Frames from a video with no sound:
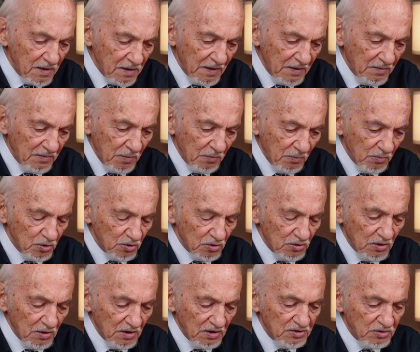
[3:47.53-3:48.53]
If a
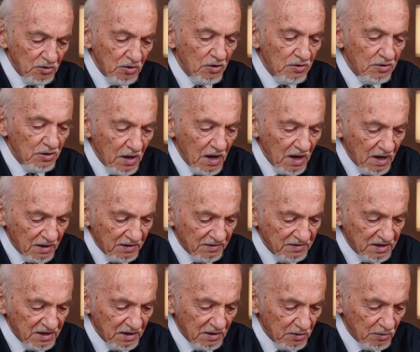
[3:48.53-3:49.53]
person is not young,
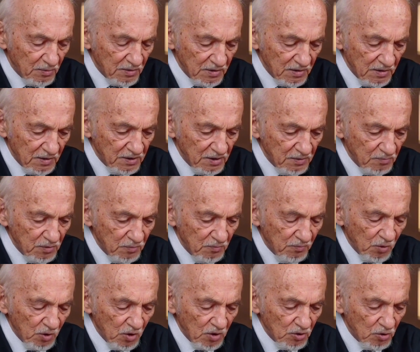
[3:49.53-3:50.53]
then even
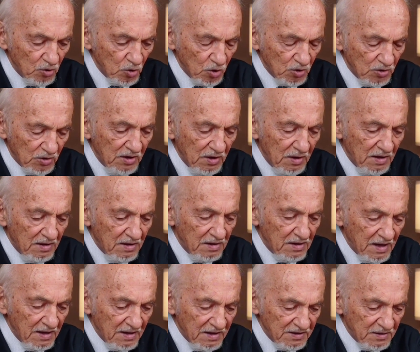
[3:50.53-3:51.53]
more caution is
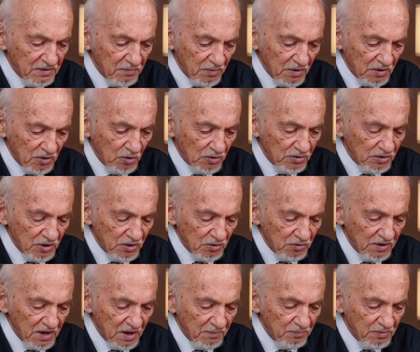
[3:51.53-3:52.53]
needed, because a
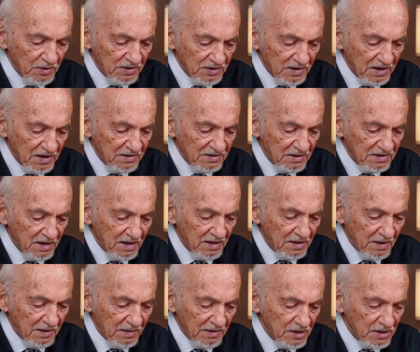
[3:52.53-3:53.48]
rapid, let's say,